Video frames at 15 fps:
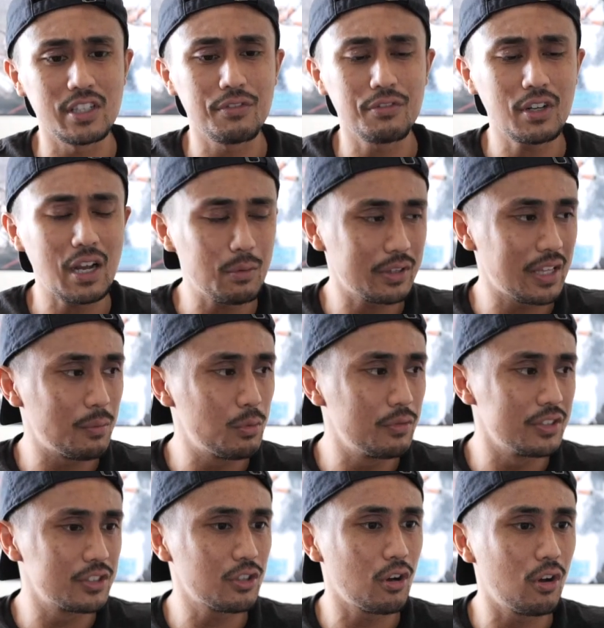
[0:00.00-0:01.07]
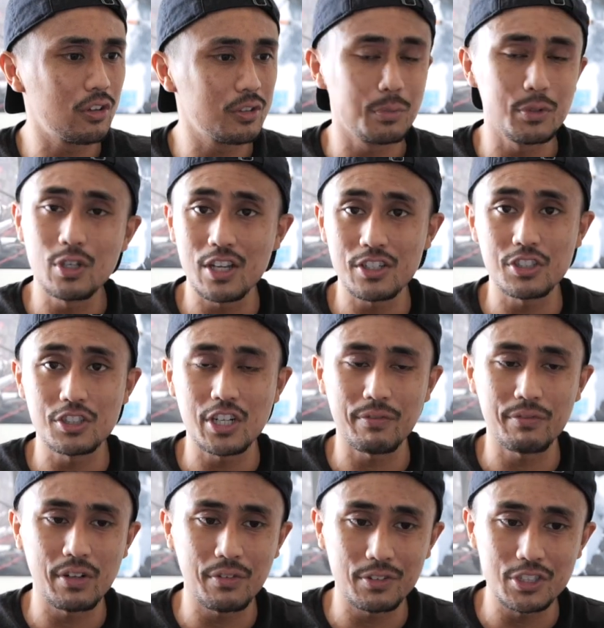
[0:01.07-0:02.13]
I forgot what that movie's called, but you guys should
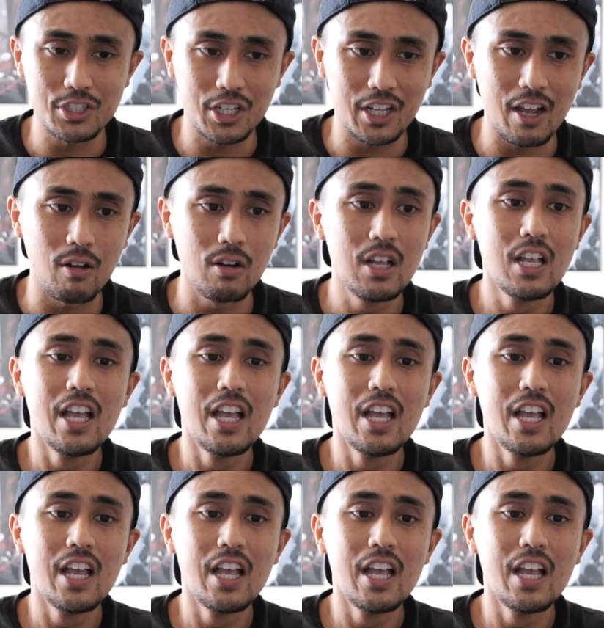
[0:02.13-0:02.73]
definitely check it out.